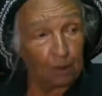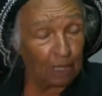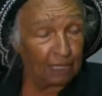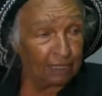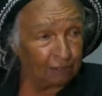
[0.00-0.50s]

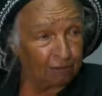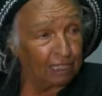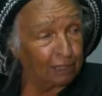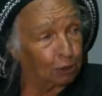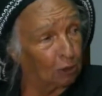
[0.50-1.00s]
Well, they didn't
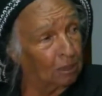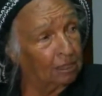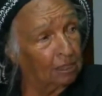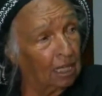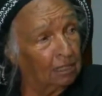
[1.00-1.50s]
really show him
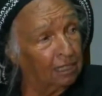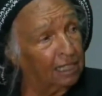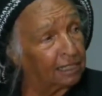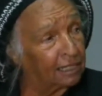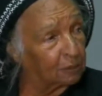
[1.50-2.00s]
as the
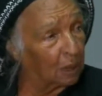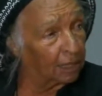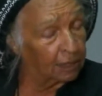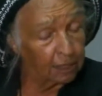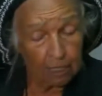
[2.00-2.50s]
ladies'
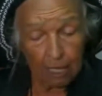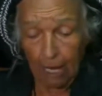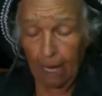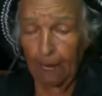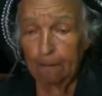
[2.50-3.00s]
man.
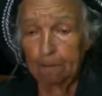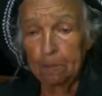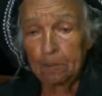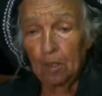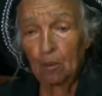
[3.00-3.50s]
Um,
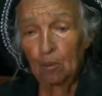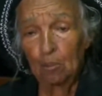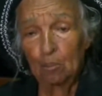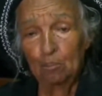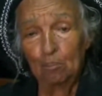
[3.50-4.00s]

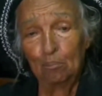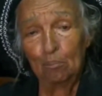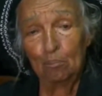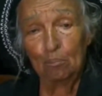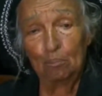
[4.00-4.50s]

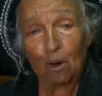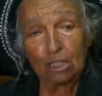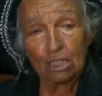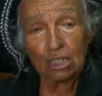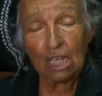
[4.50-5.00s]

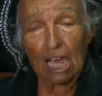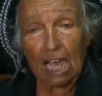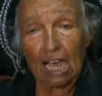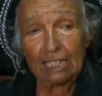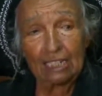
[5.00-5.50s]
but uh,
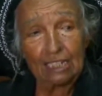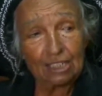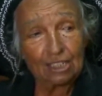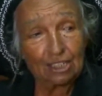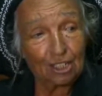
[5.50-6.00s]
at
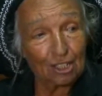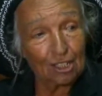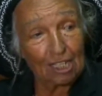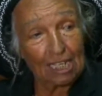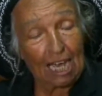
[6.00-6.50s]
least,
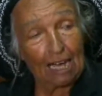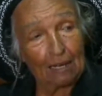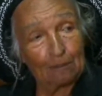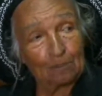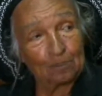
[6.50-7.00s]

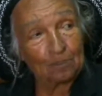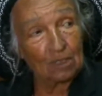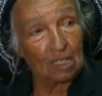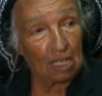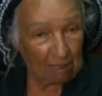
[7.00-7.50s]
um,
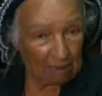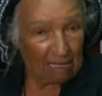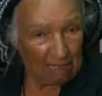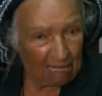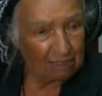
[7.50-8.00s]

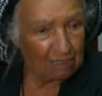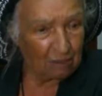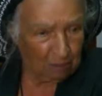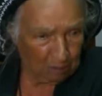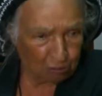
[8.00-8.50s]
and
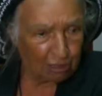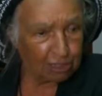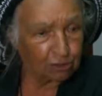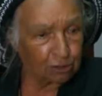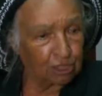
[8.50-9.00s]

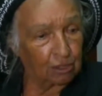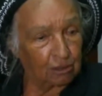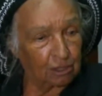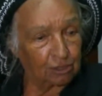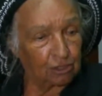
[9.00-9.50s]
credit to the,
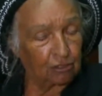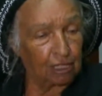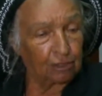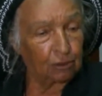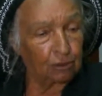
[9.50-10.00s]
the
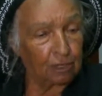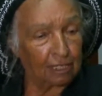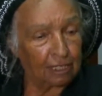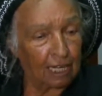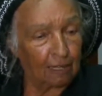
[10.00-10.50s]
children too,
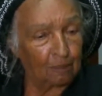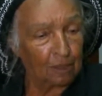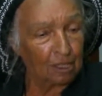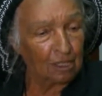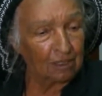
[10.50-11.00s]
that um,
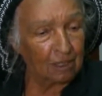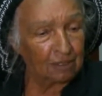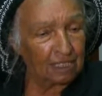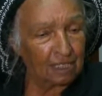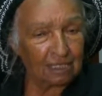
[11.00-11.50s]

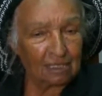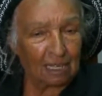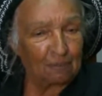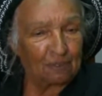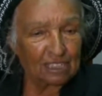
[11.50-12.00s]
they didn't
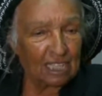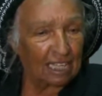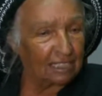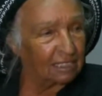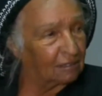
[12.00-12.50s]

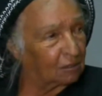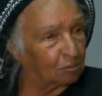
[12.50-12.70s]
emphasize